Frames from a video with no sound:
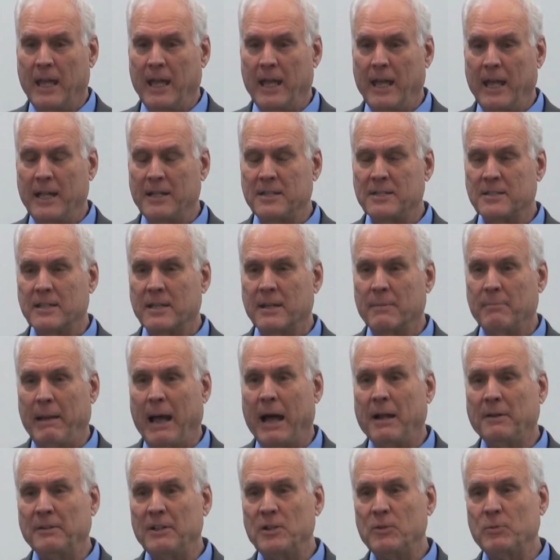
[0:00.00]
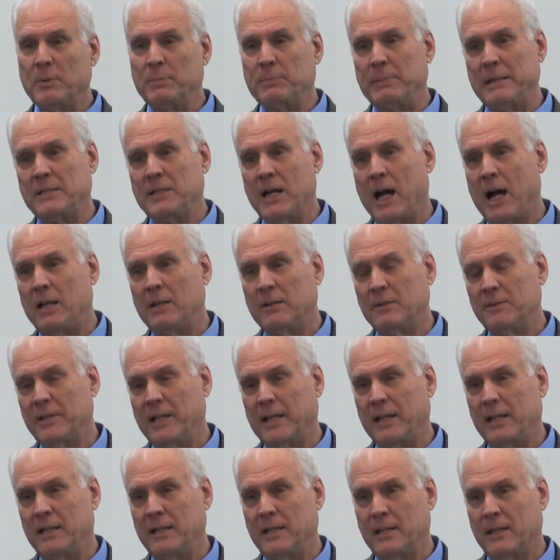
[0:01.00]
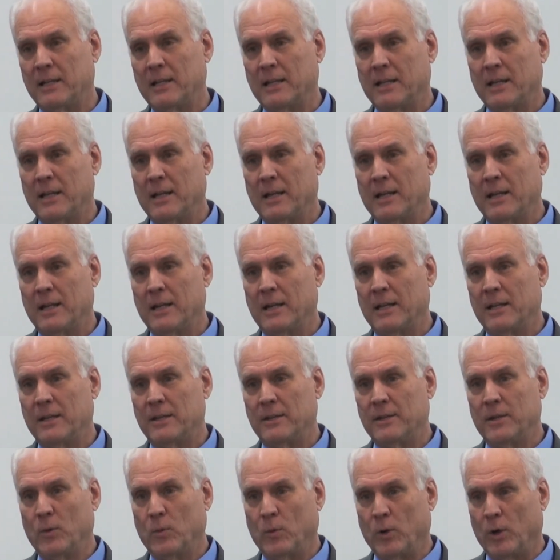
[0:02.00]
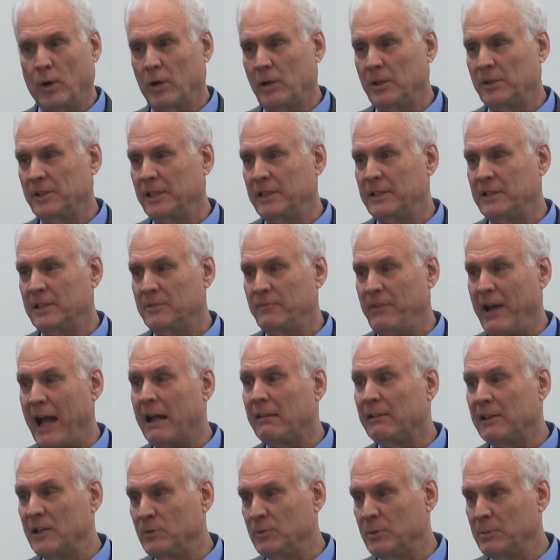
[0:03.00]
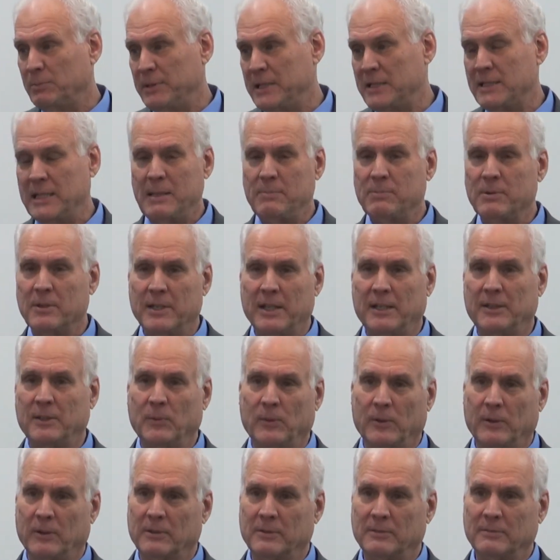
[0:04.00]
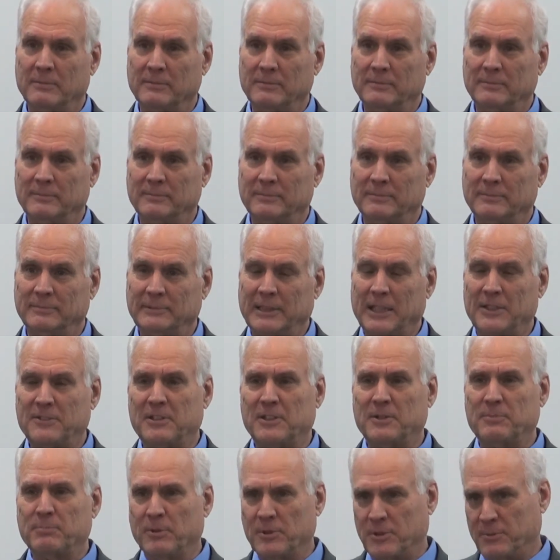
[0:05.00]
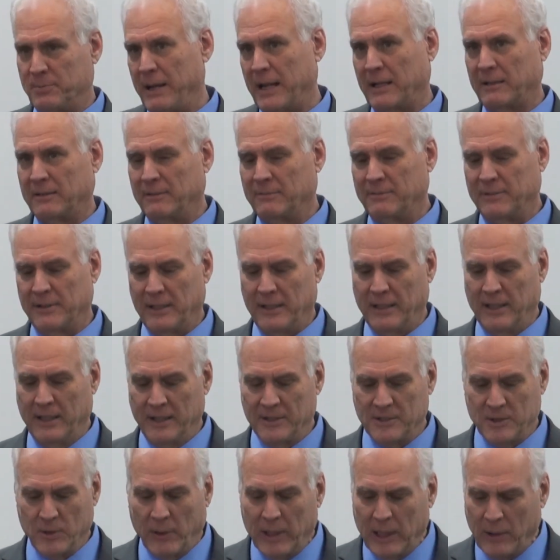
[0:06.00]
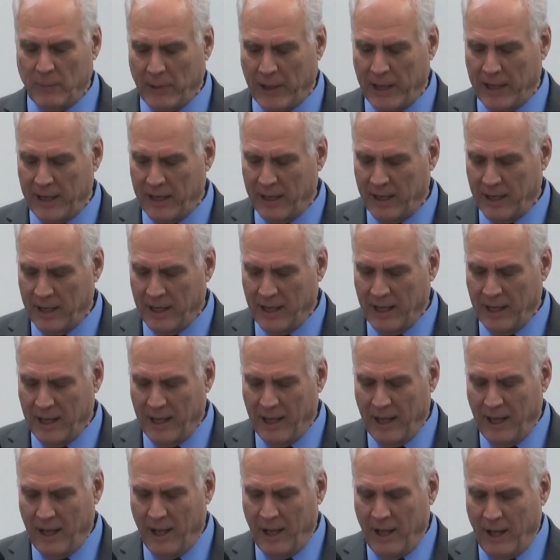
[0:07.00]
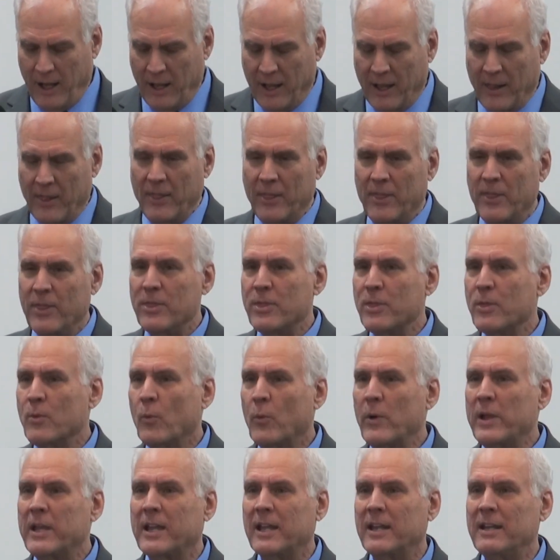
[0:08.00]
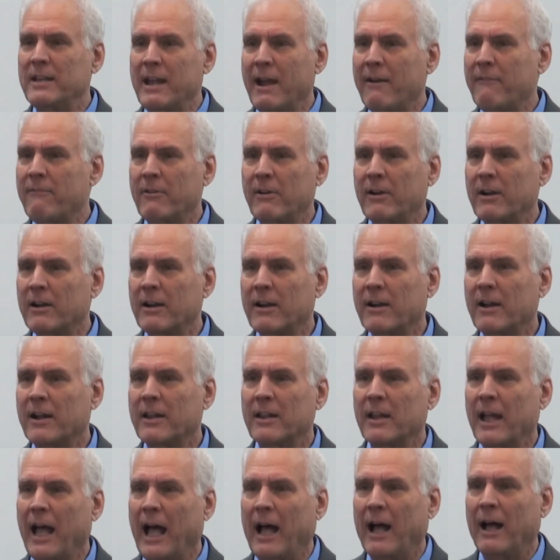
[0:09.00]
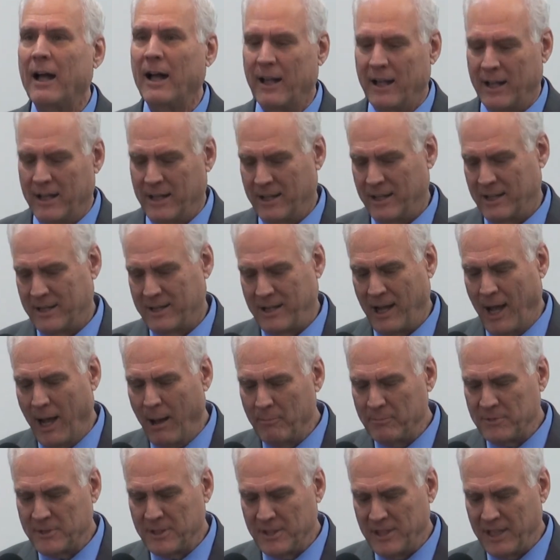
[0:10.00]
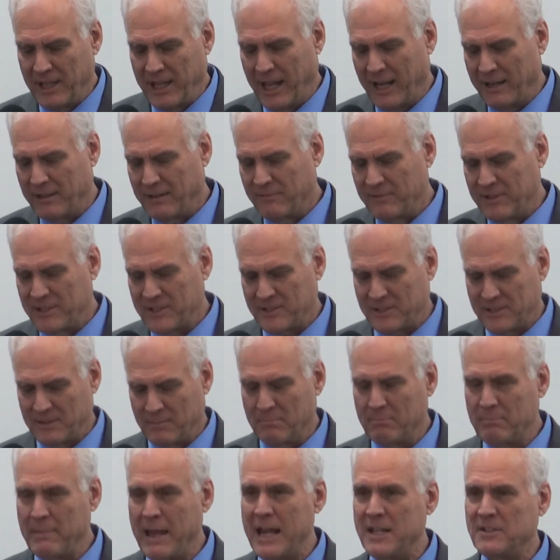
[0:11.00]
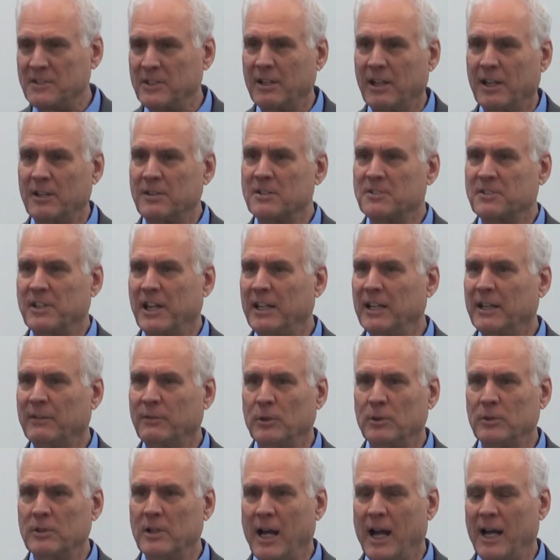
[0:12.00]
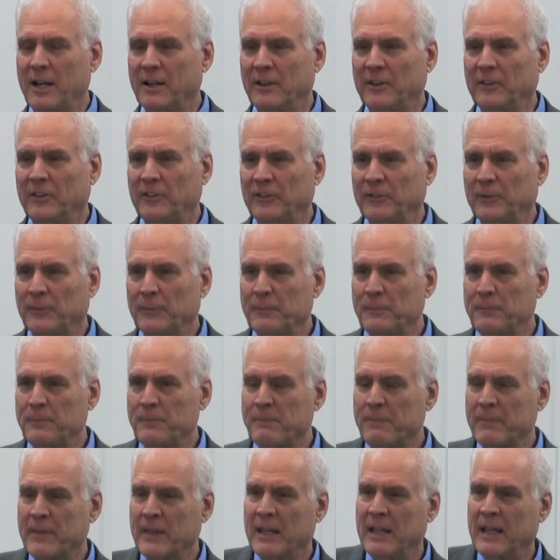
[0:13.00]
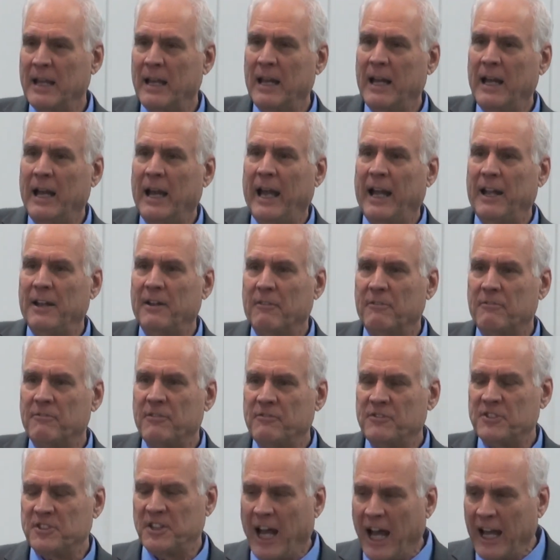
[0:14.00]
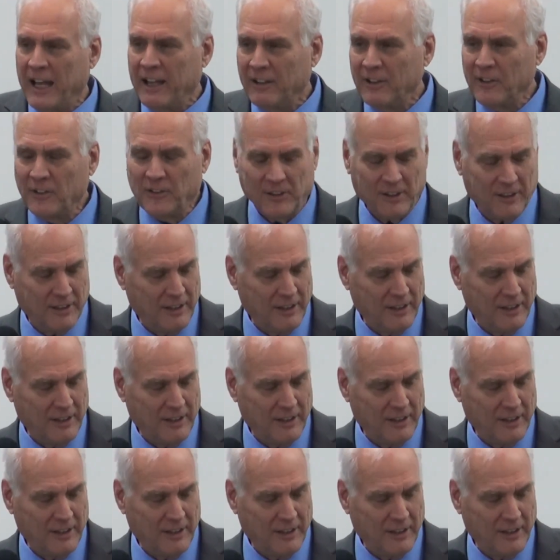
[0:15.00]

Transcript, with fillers: its mountains would be taller than the world, and the valleys would be deeper than the world. That's his perspective. So, anyway, we can never come to the end of this amazing understanding of who God is. And science